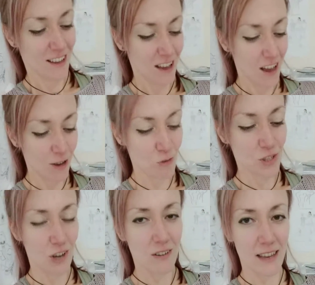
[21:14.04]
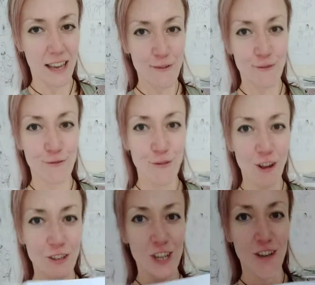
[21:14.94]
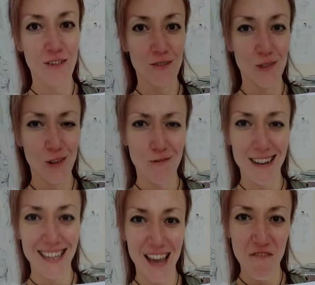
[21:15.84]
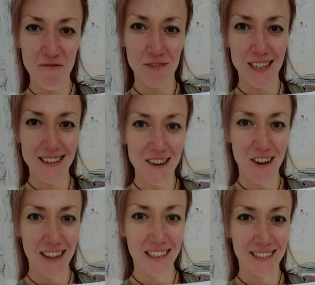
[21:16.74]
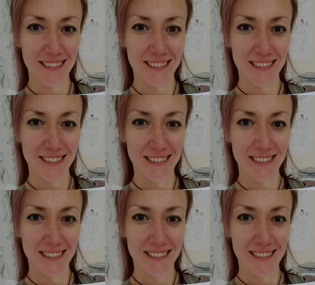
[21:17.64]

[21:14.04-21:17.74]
I also gave fructose a red F, didn't I?